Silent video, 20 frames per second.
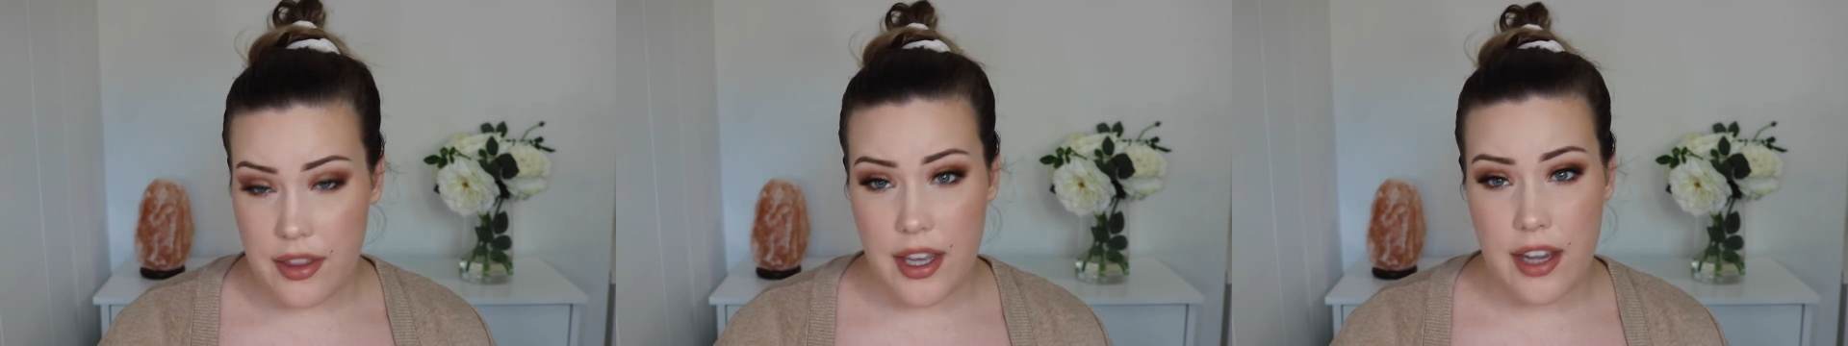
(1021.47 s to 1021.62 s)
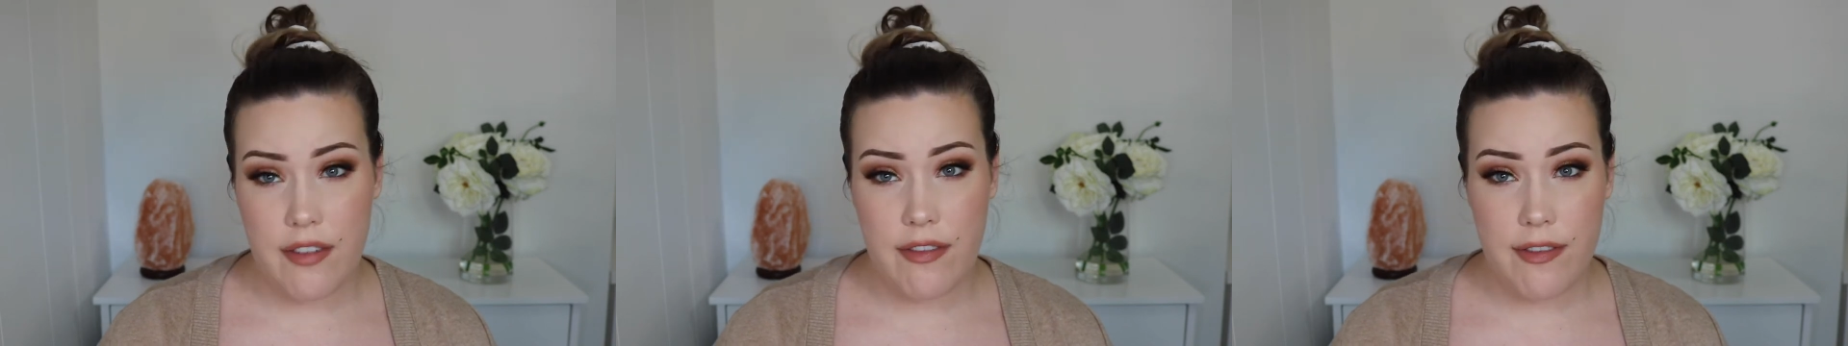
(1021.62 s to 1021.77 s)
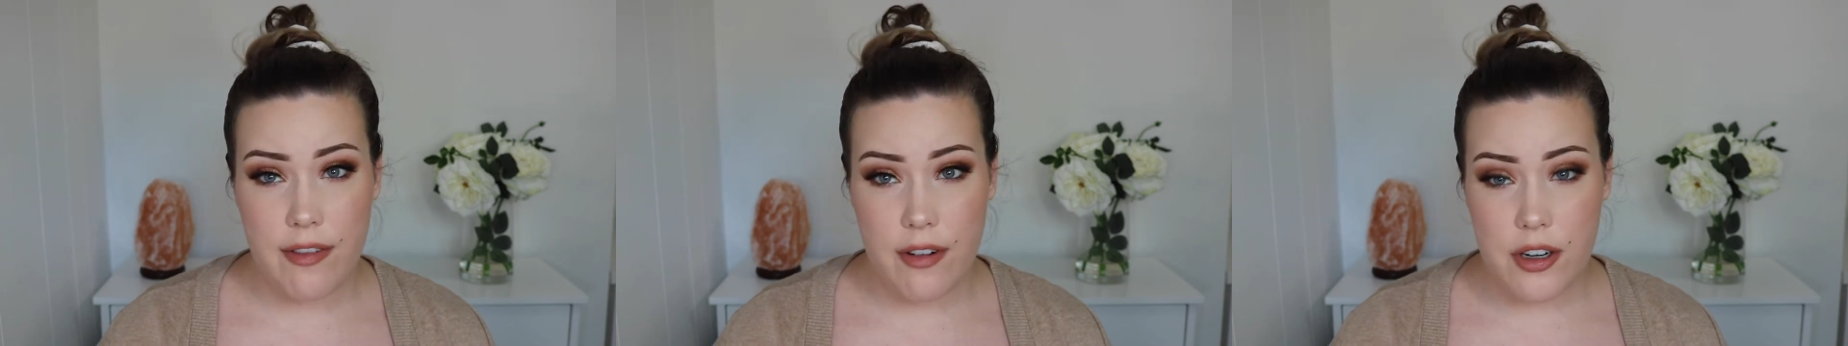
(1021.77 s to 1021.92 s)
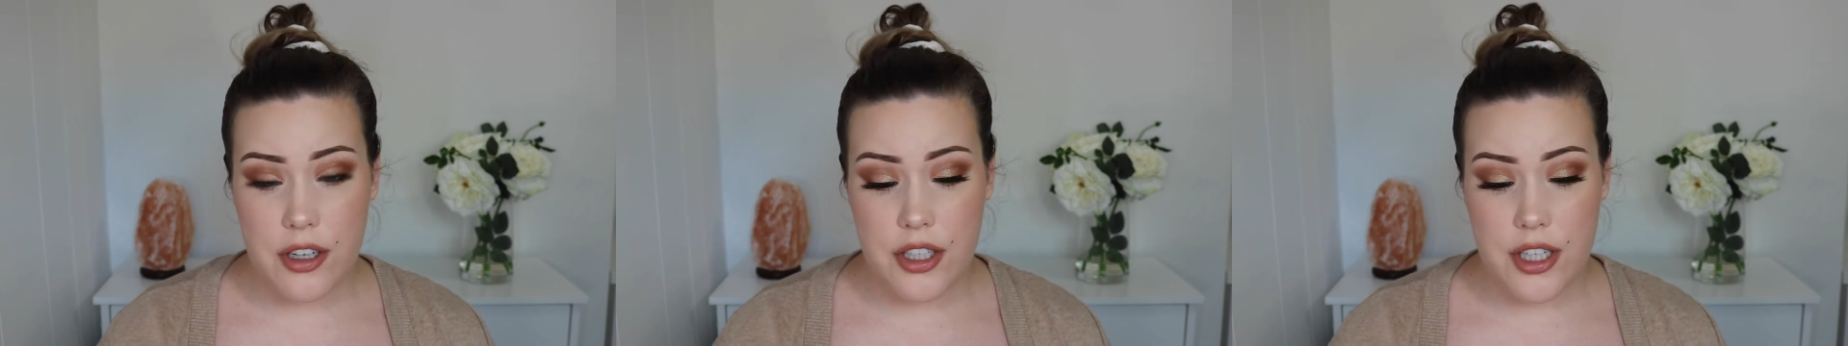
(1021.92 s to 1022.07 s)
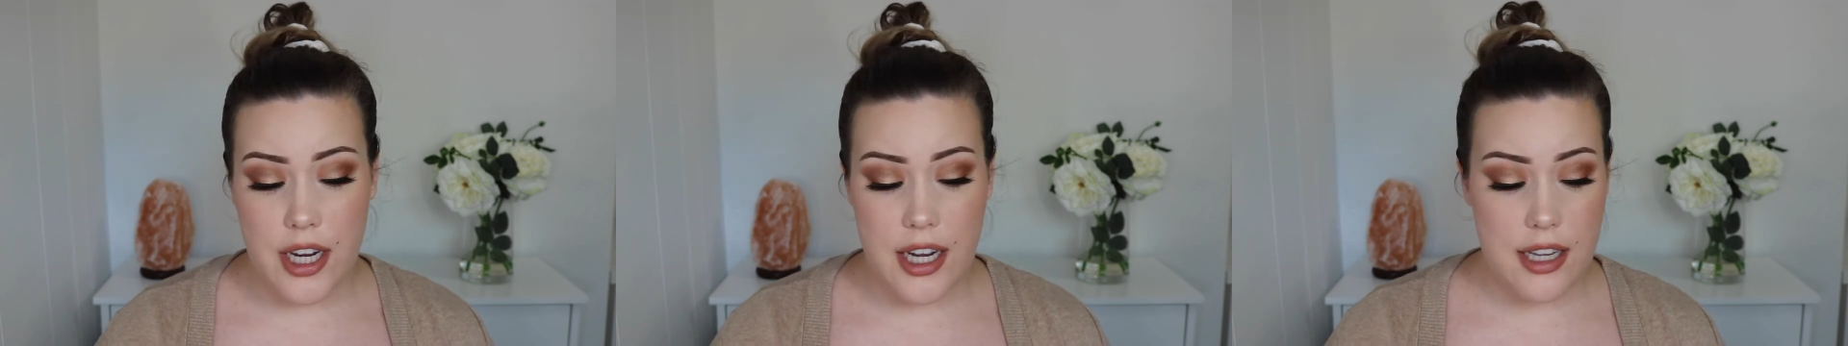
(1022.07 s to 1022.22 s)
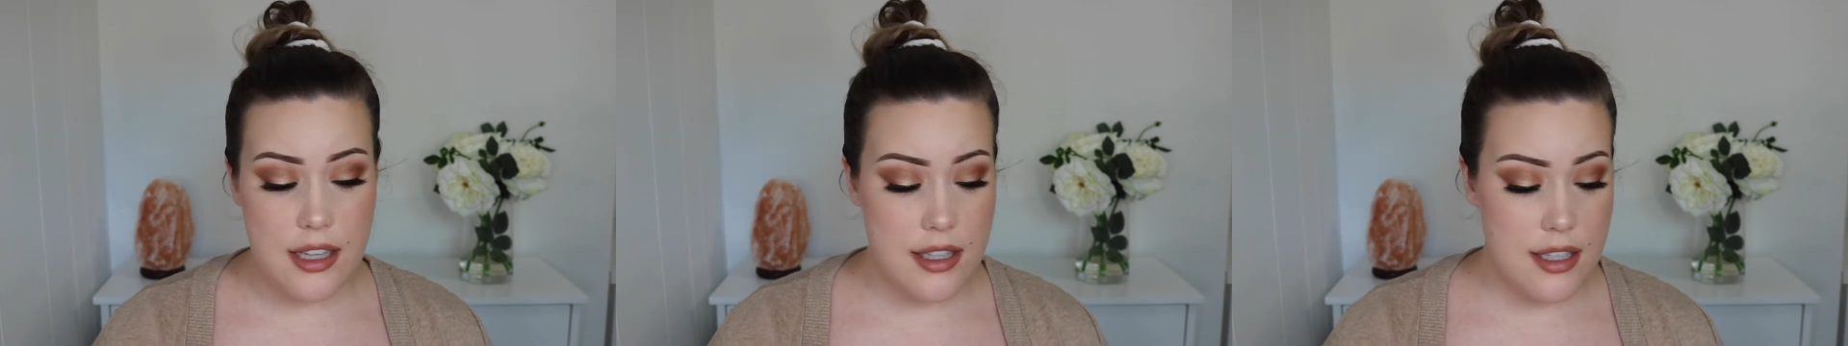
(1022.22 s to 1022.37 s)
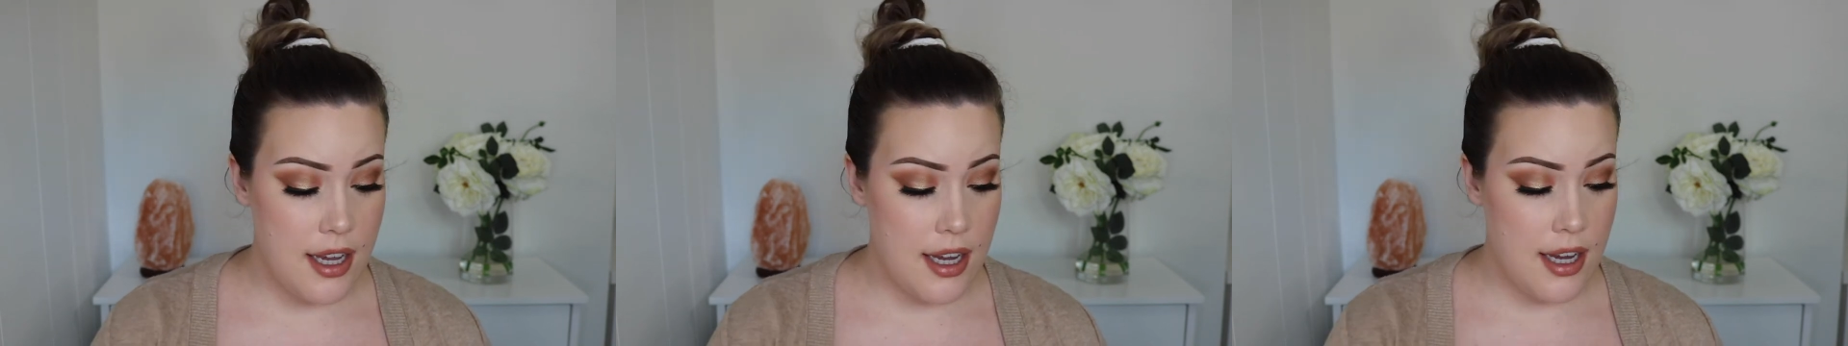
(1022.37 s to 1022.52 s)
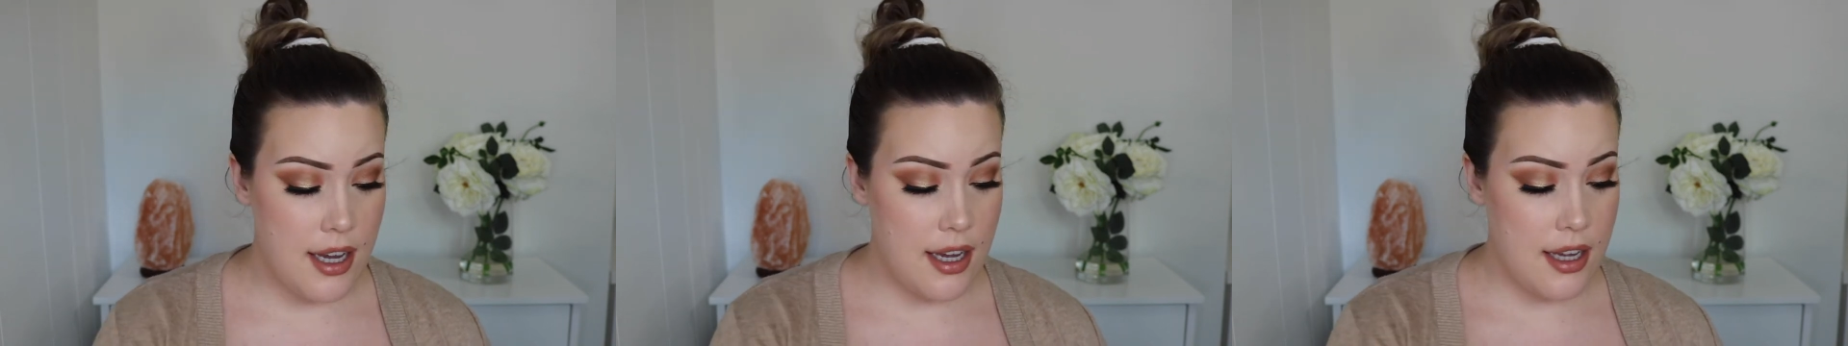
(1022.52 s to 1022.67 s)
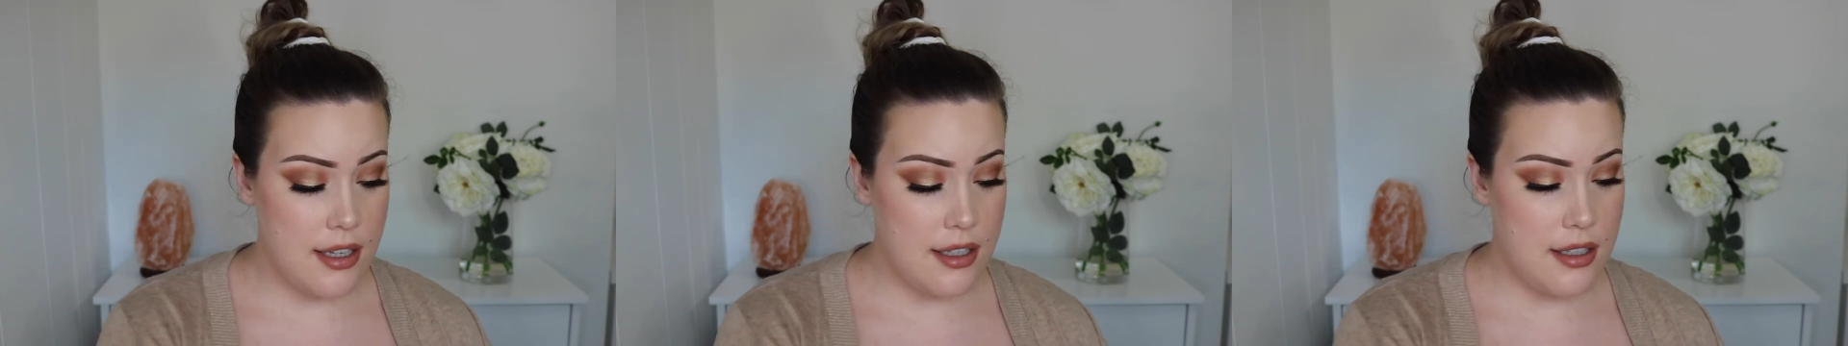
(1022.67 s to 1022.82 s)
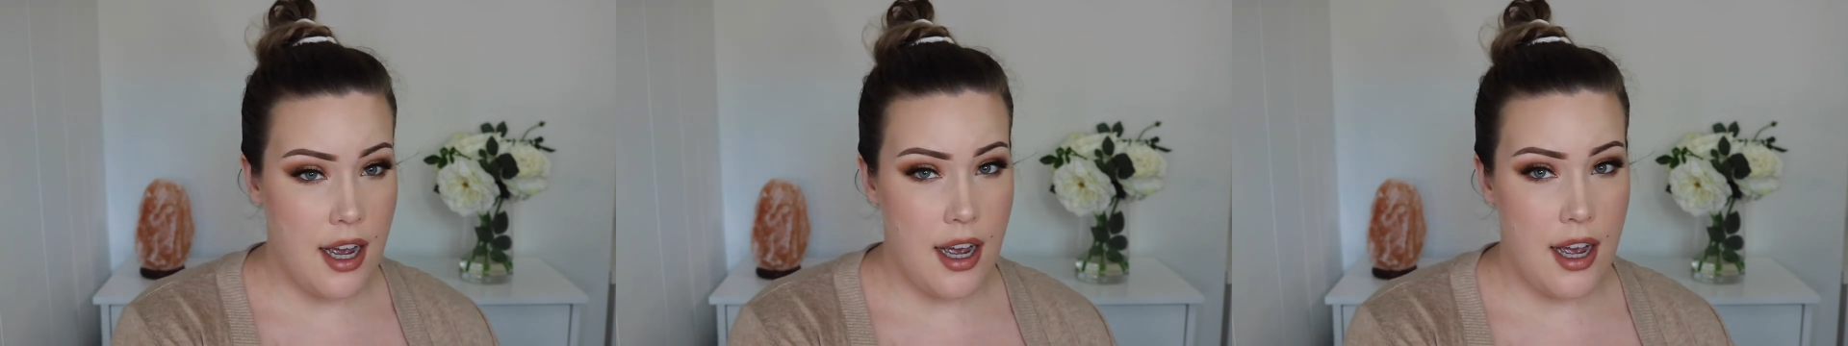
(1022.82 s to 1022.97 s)
they have 4 shades
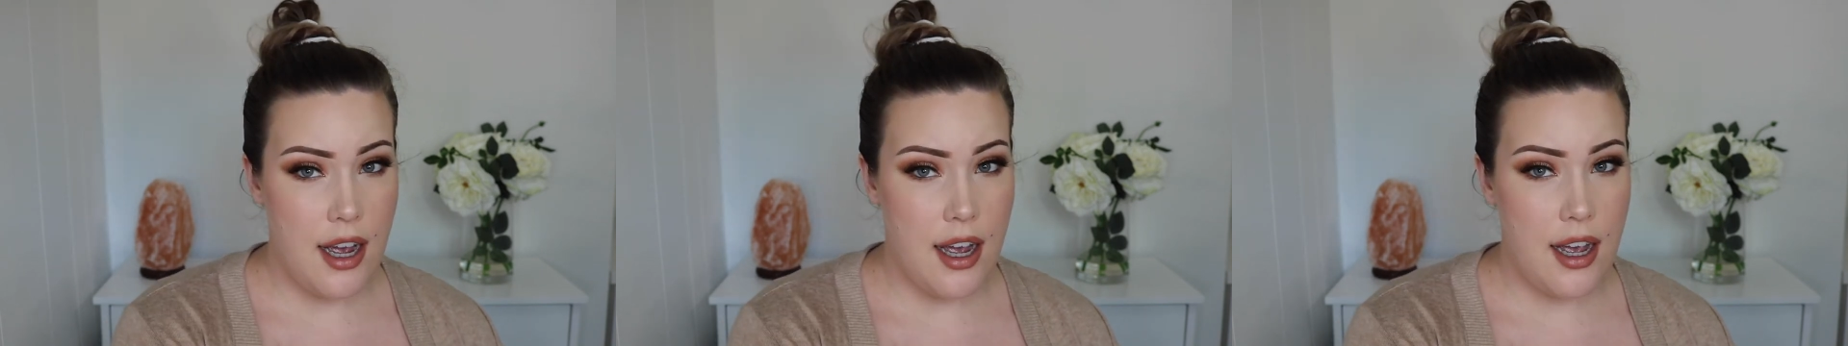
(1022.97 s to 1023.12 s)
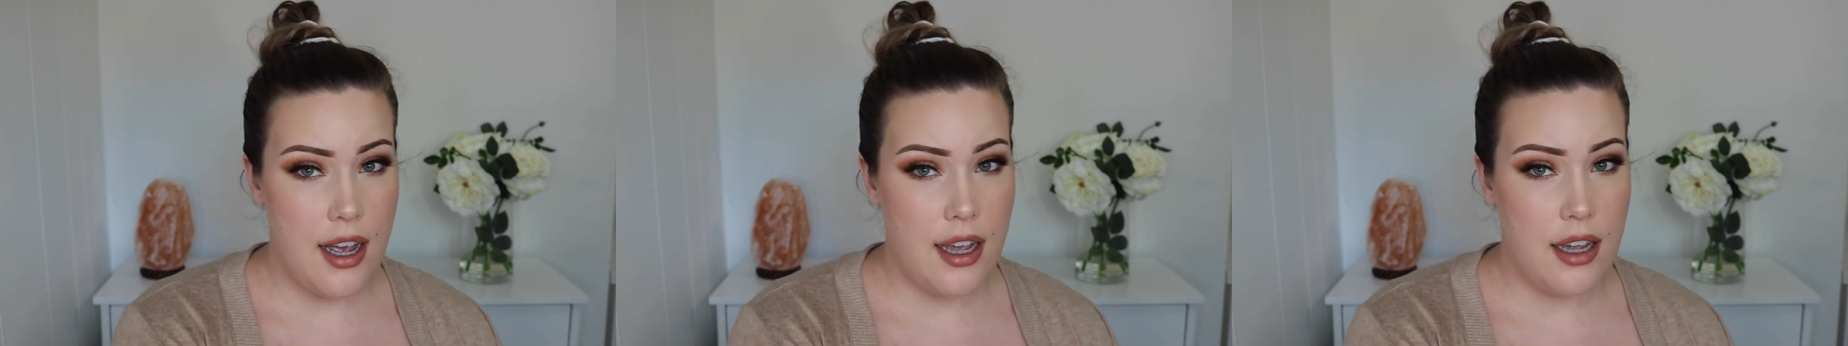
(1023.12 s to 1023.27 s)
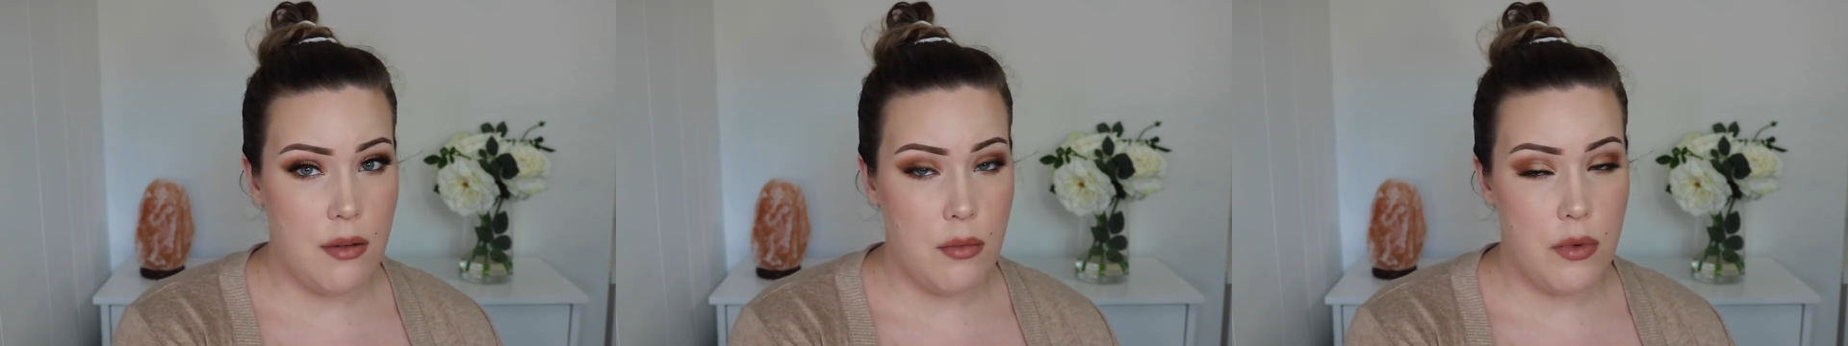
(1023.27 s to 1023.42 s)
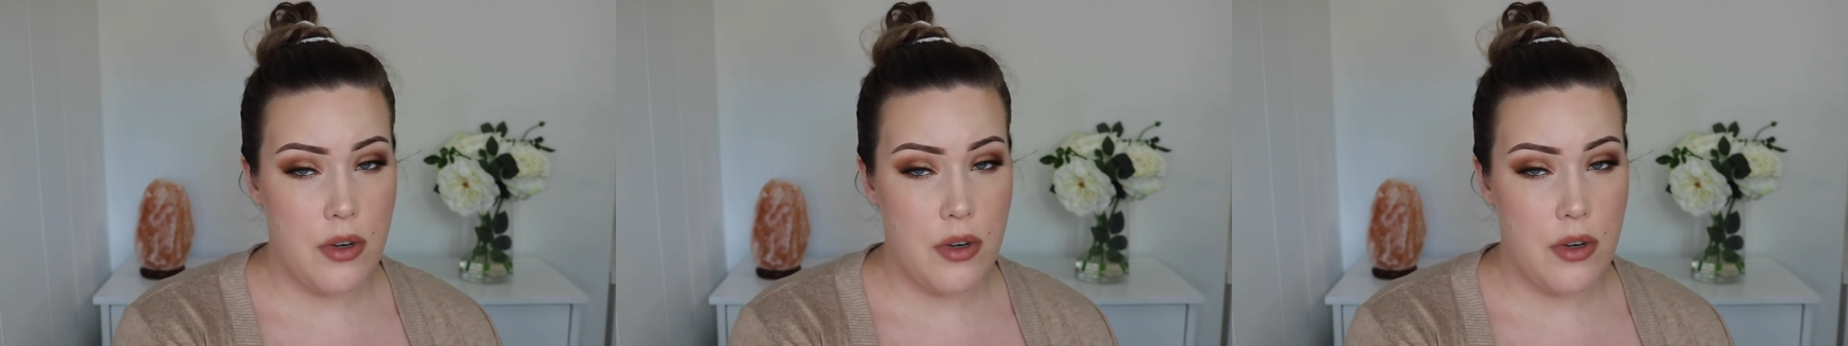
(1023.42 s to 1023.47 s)
and I